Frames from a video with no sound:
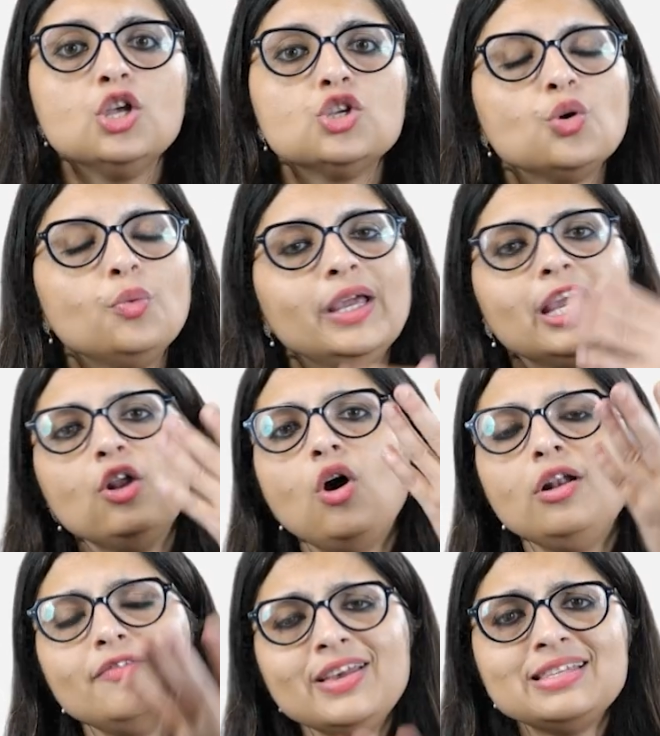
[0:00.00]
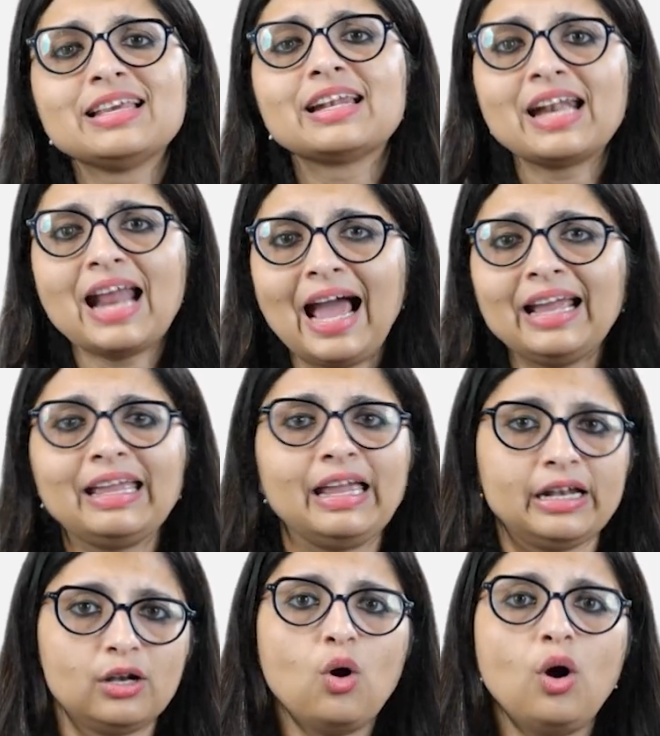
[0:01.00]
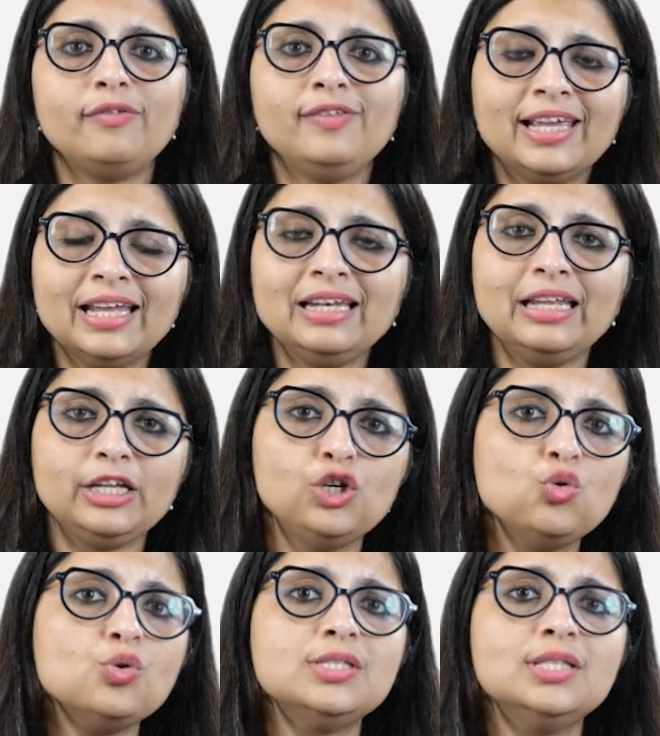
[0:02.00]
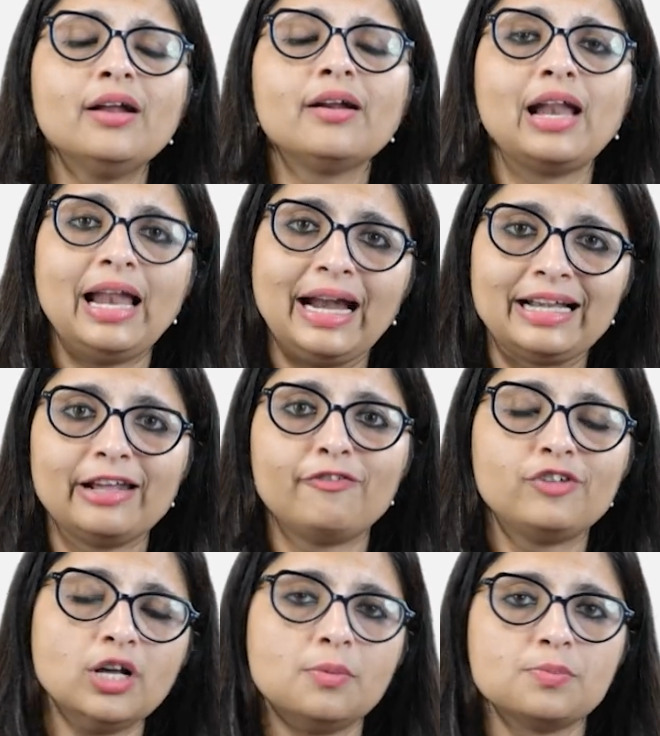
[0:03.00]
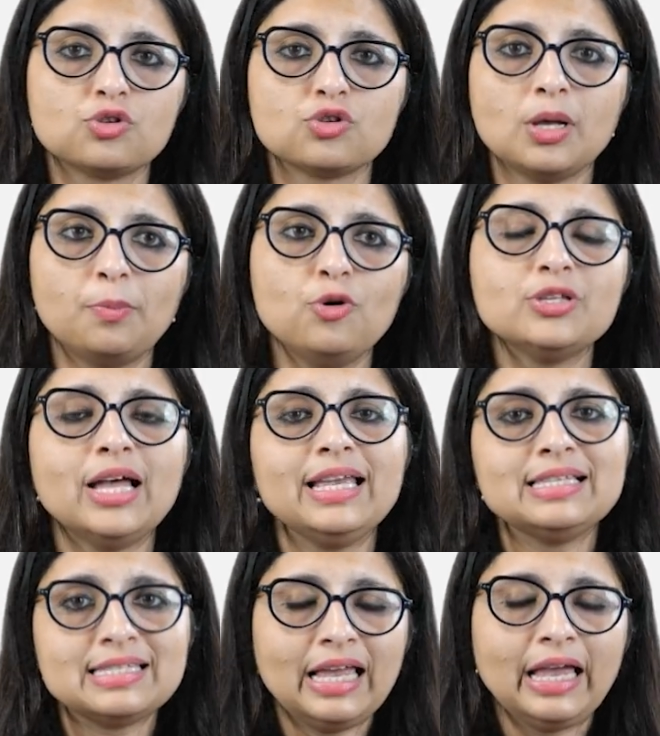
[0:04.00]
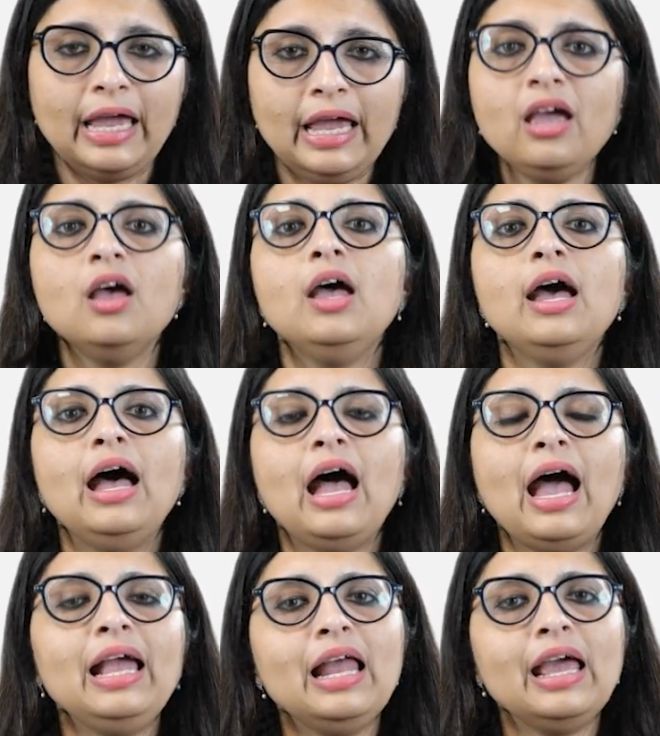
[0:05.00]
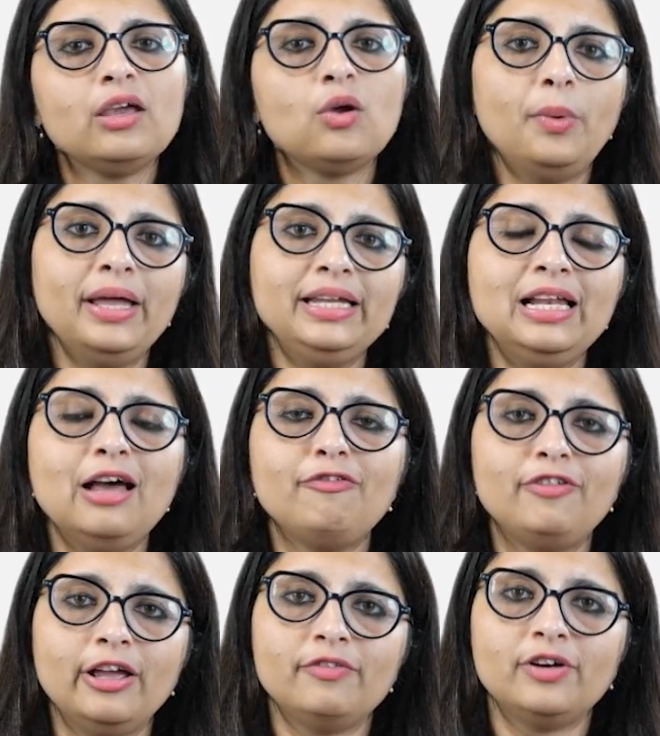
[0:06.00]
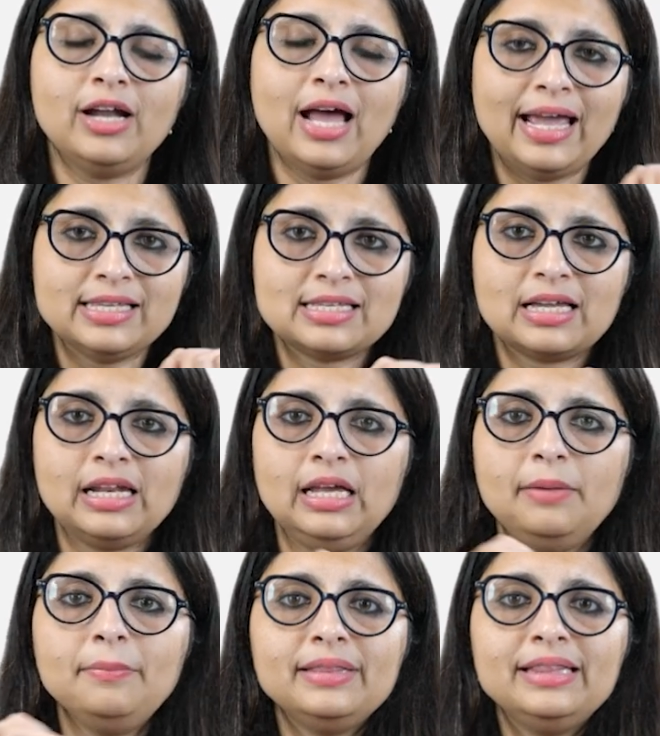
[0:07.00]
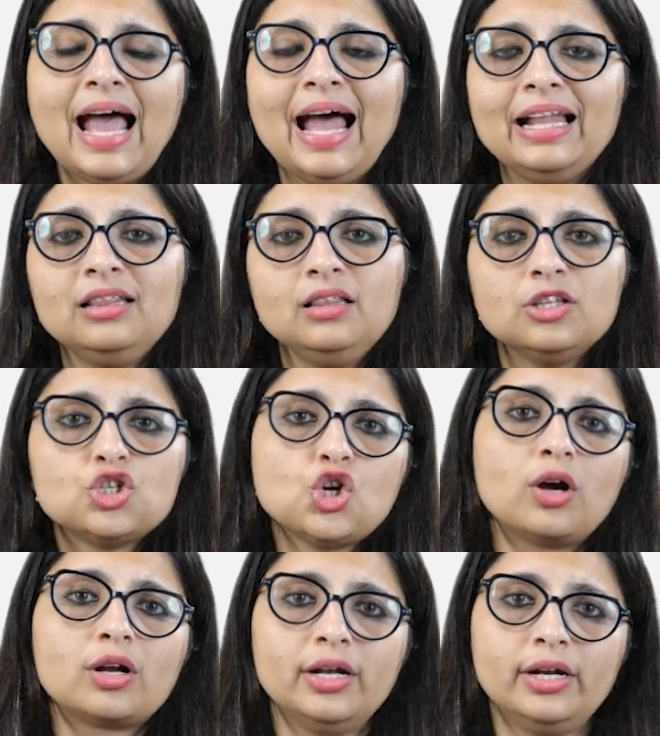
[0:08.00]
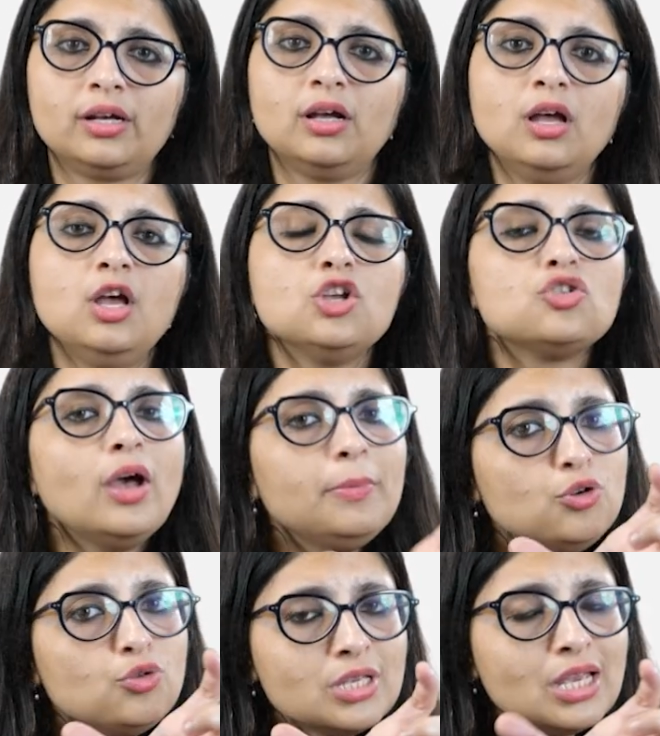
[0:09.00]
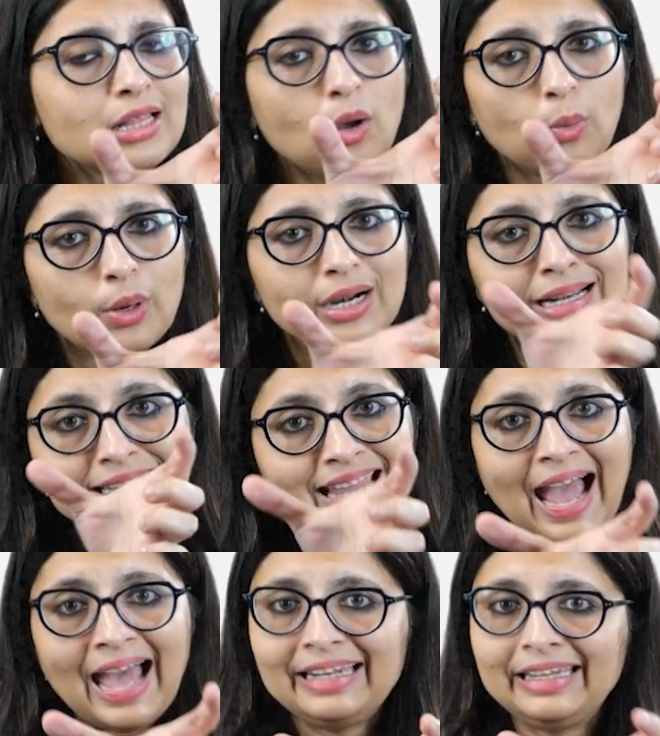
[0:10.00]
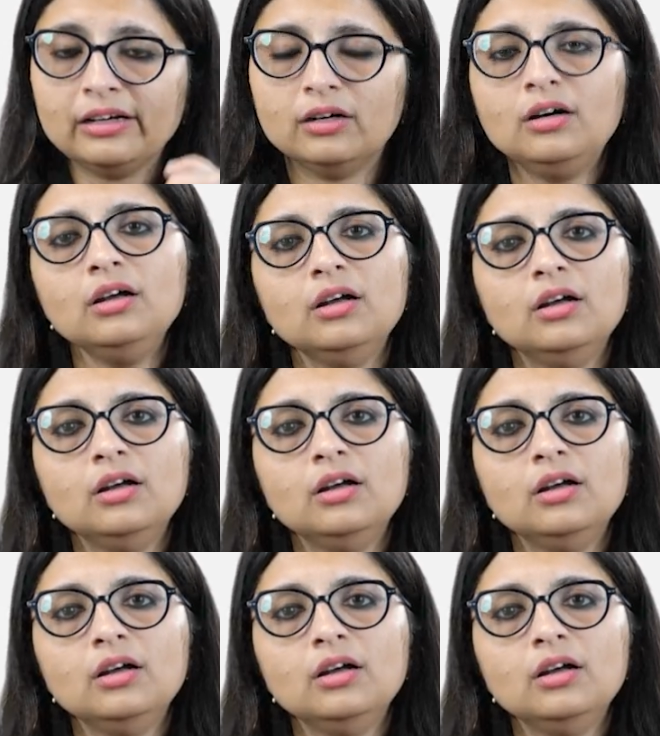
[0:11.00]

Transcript: So, we can always rank it or we can use the relative term. So, suppose I say I like vanilla flavored ice cream than chocolate. So, I am using the word than here.